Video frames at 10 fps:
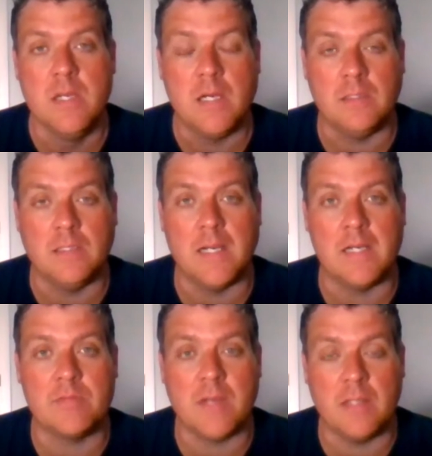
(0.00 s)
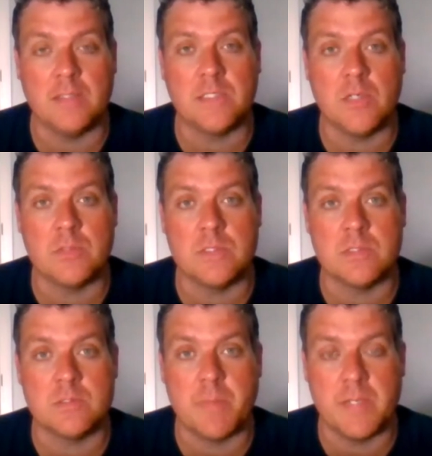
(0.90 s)
A lot of college coaches
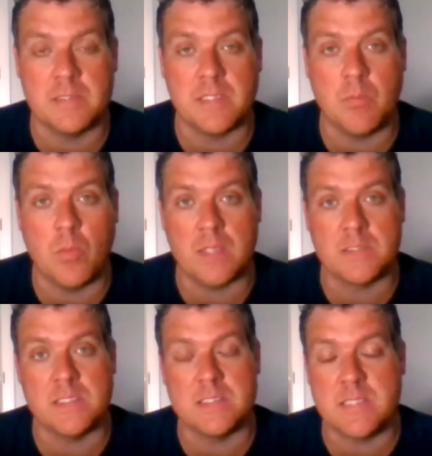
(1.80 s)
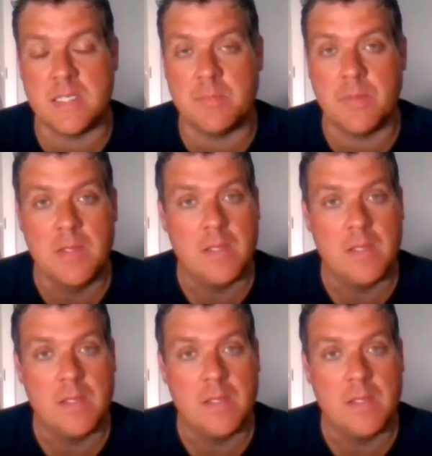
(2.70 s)
are spending time watching this tape.